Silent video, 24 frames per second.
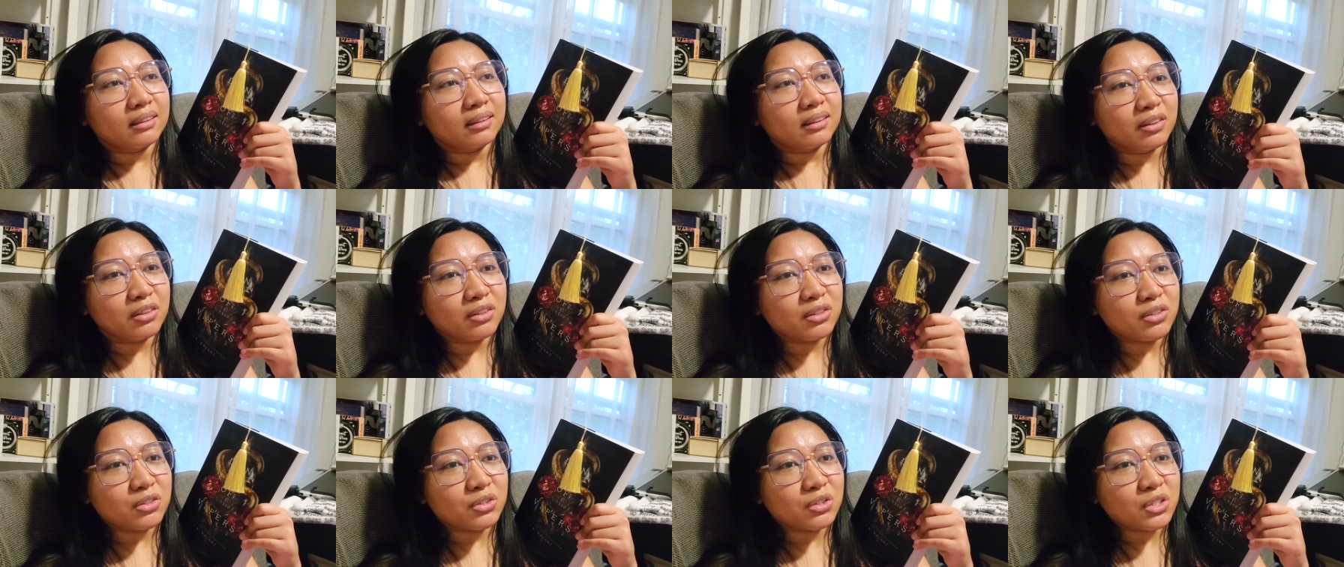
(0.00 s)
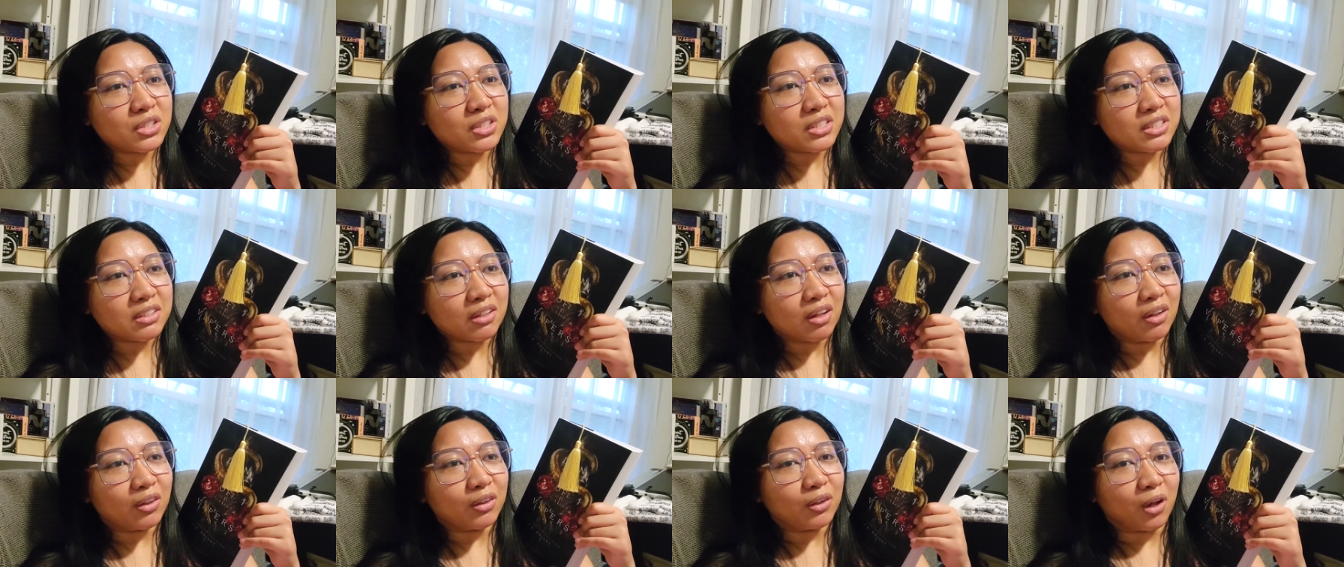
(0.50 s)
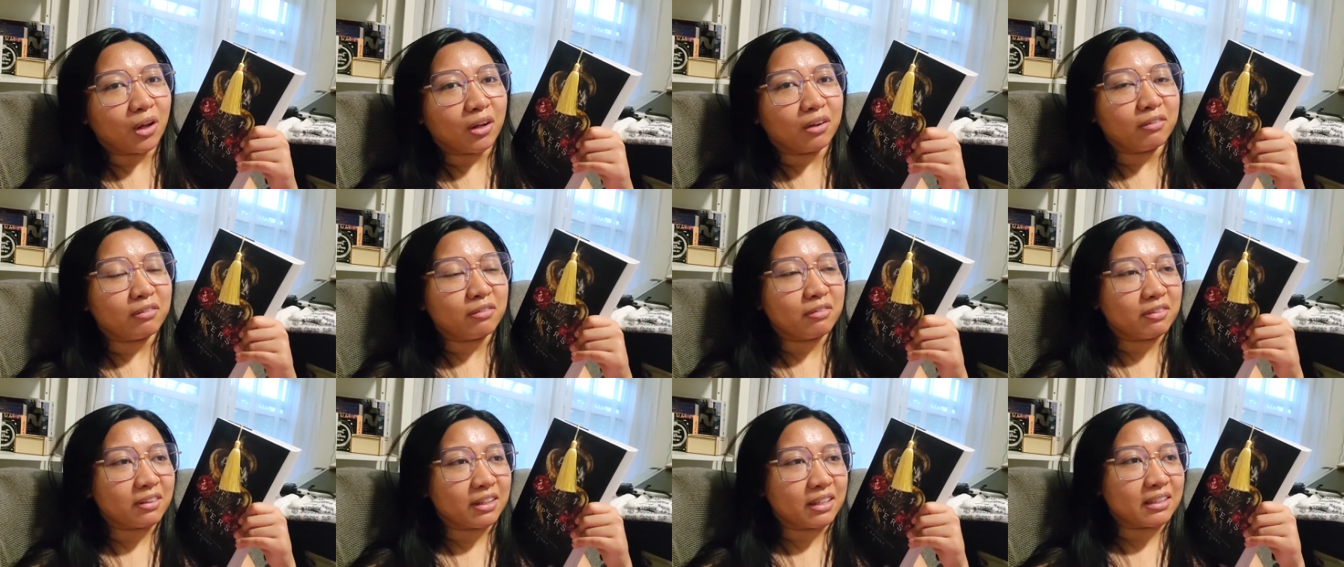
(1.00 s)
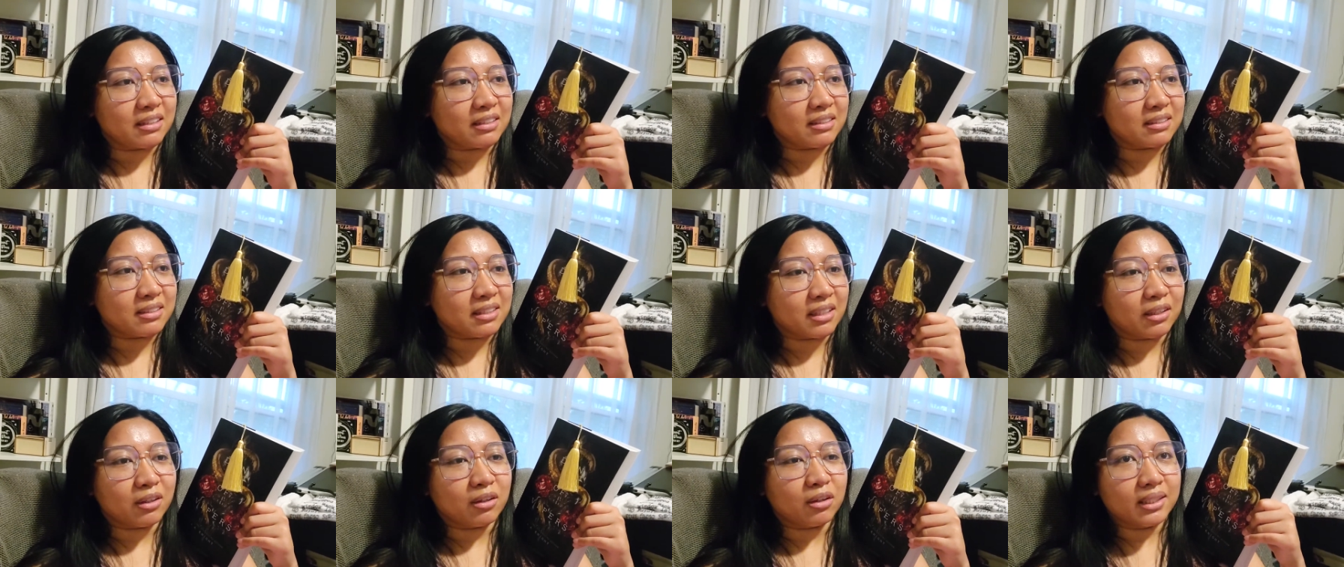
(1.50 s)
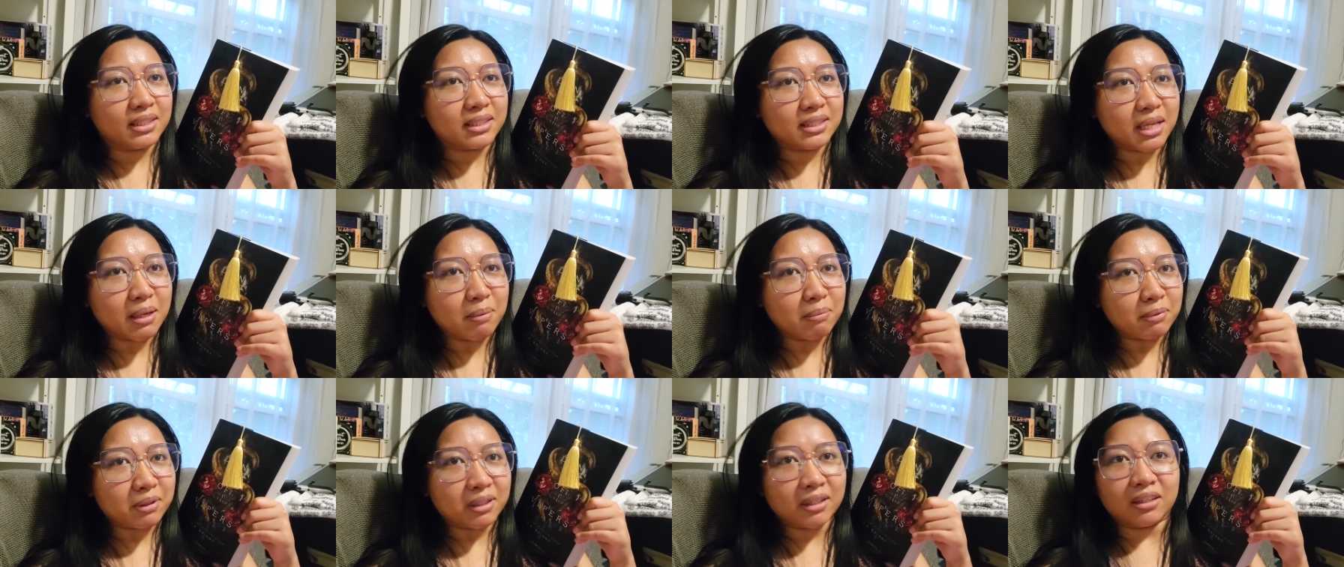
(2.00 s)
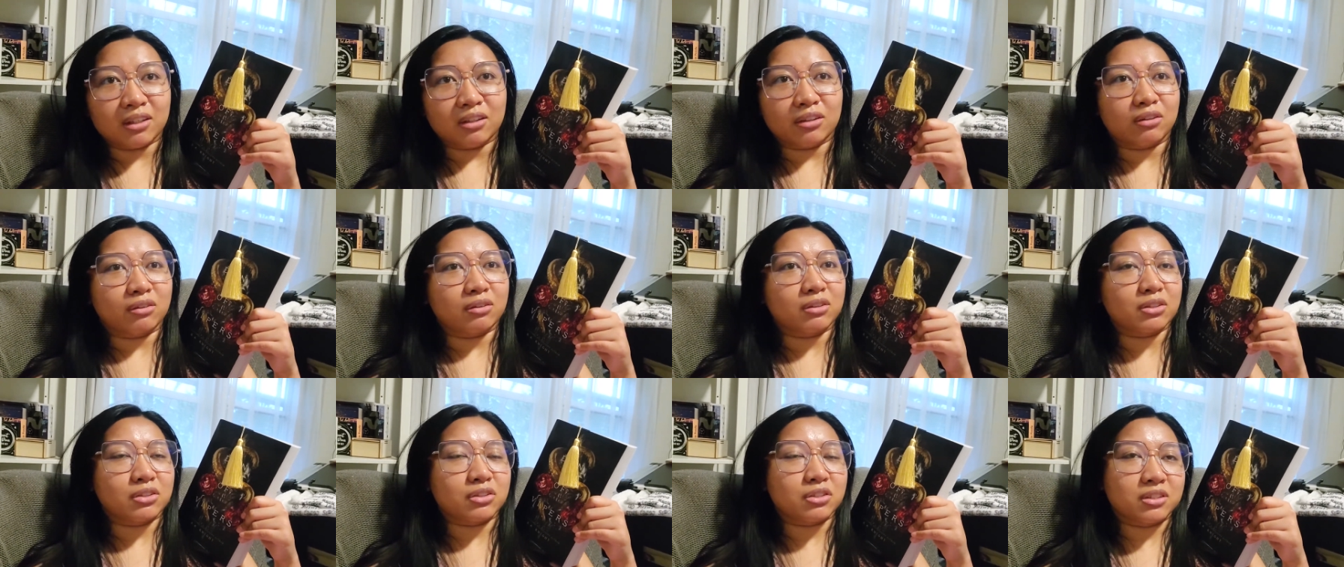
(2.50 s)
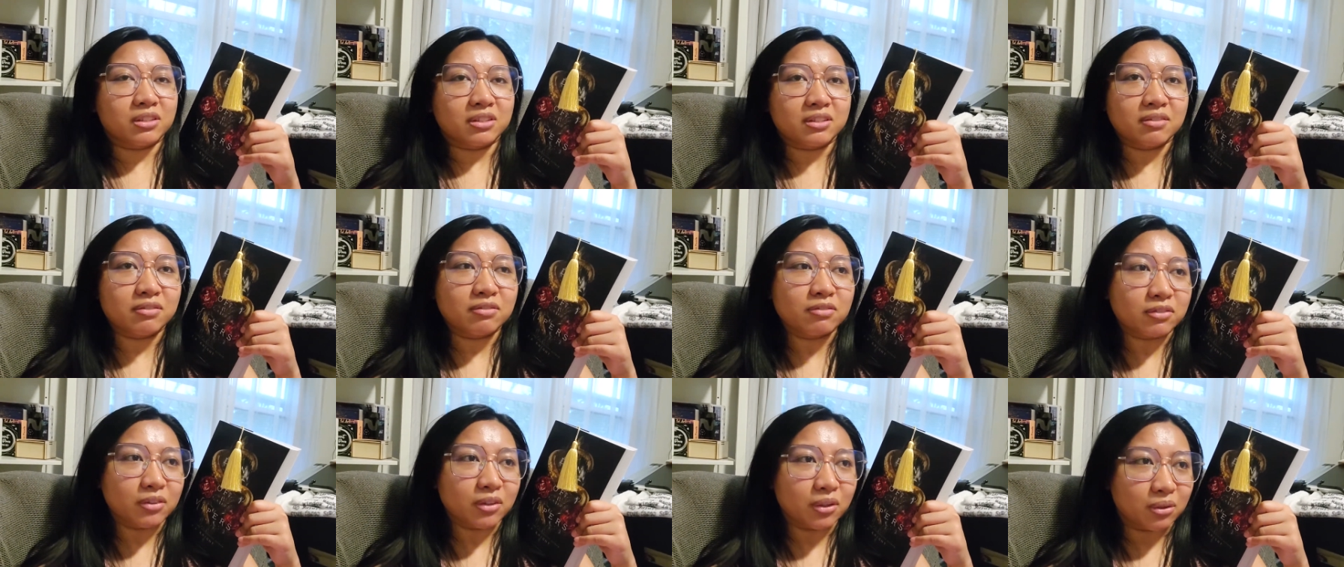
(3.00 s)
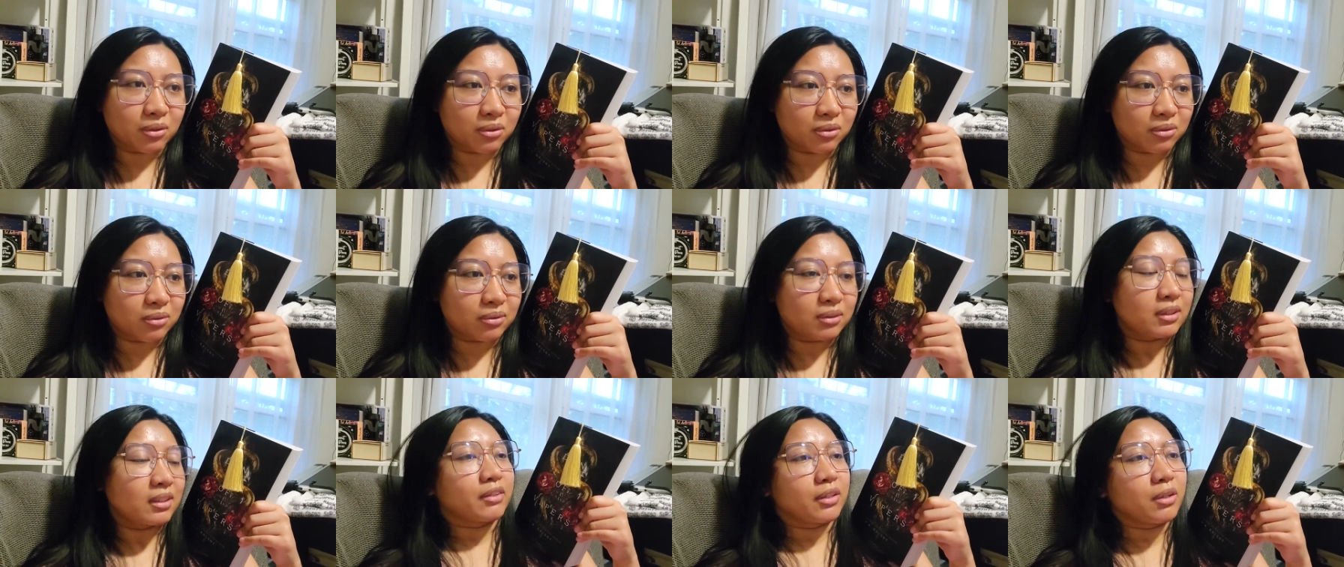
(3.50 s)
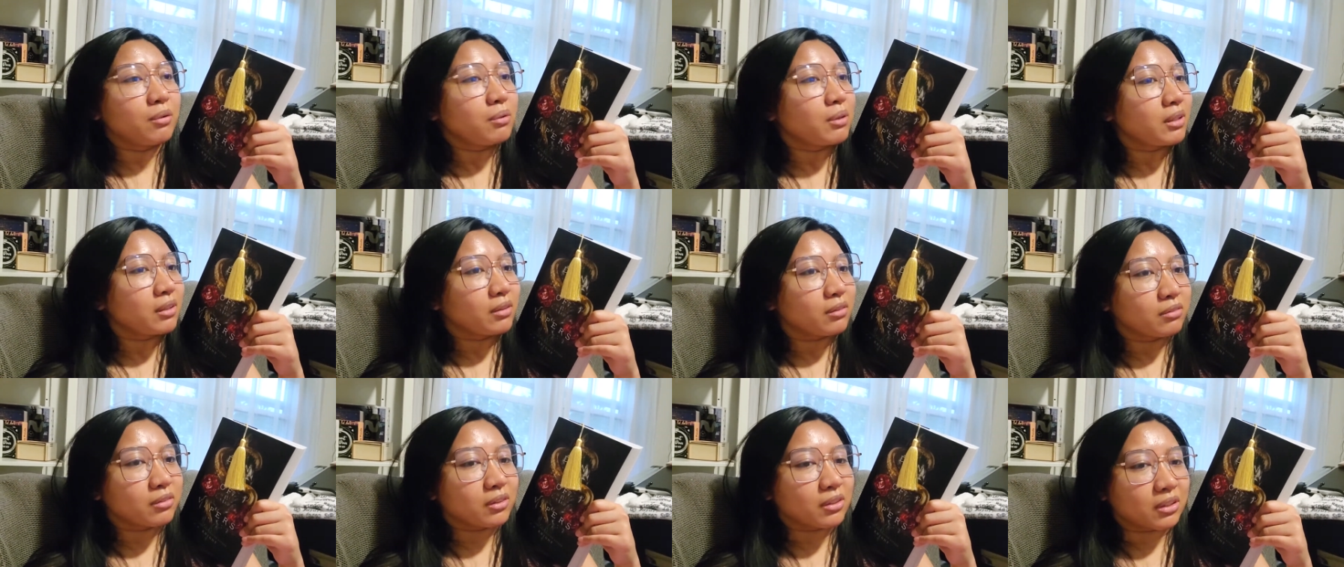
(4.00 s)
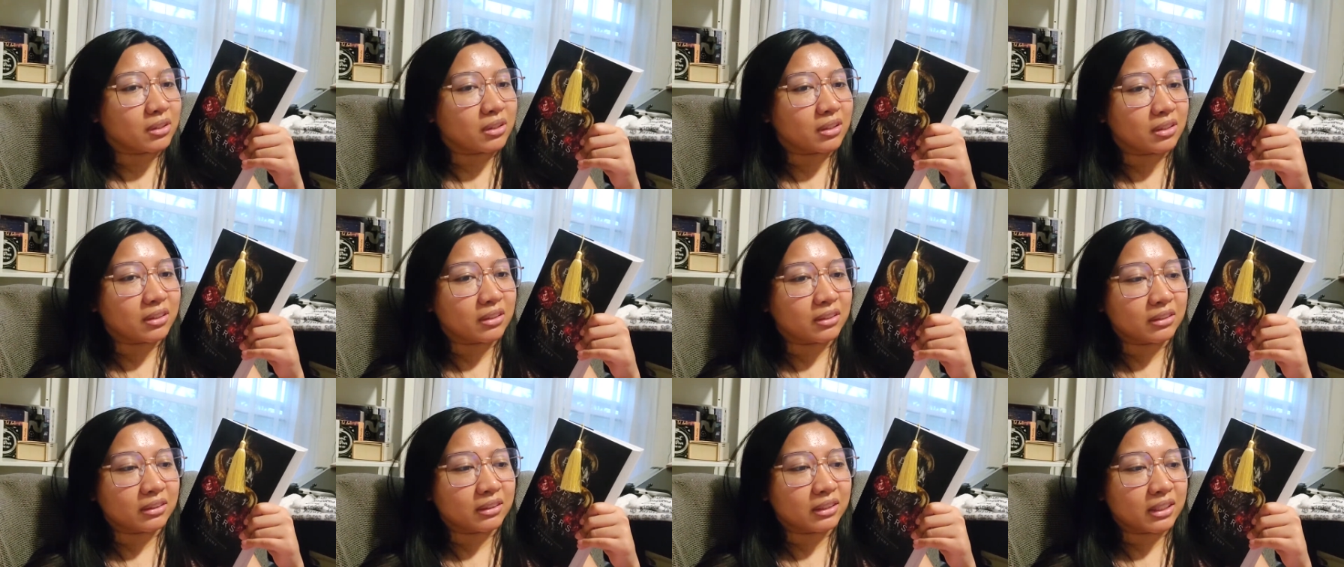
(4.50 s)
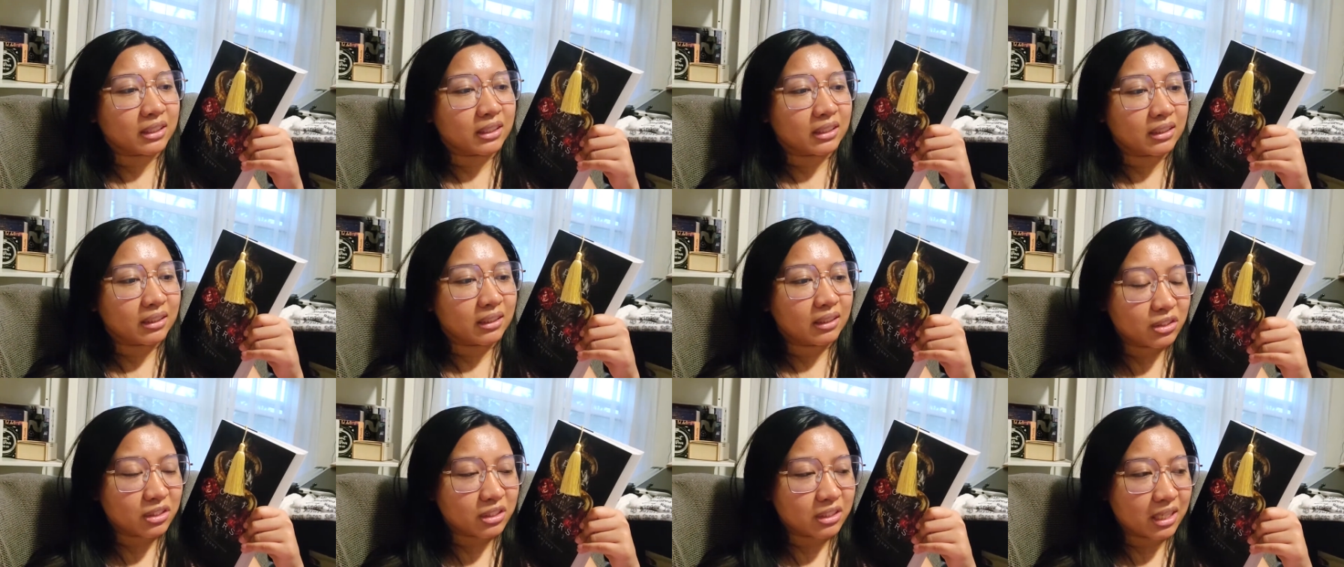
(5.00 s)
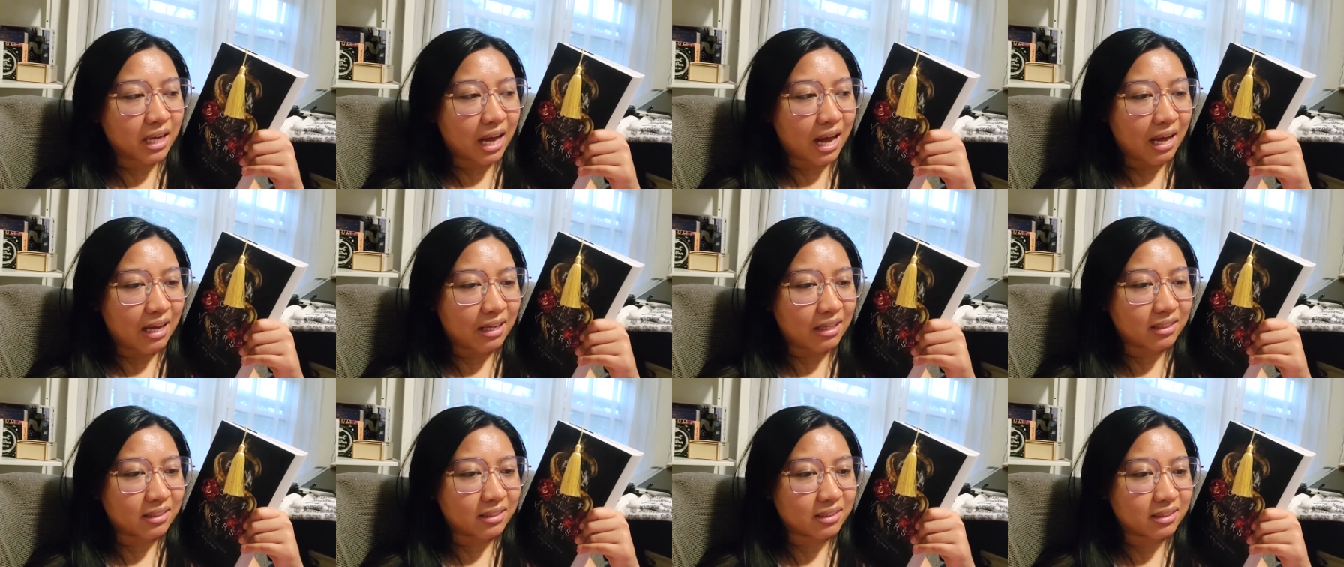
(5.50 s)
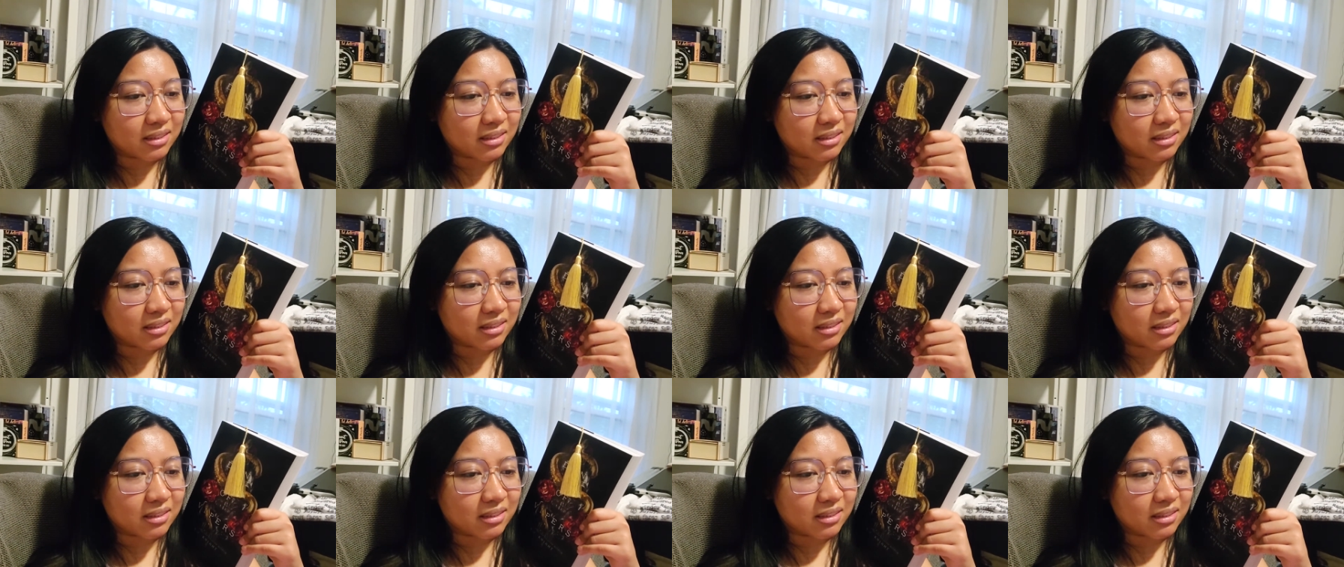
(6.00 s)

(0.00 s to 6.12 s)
there's just a lot of things. Like, same thing, you know, it just doesn't flow very well overall. She has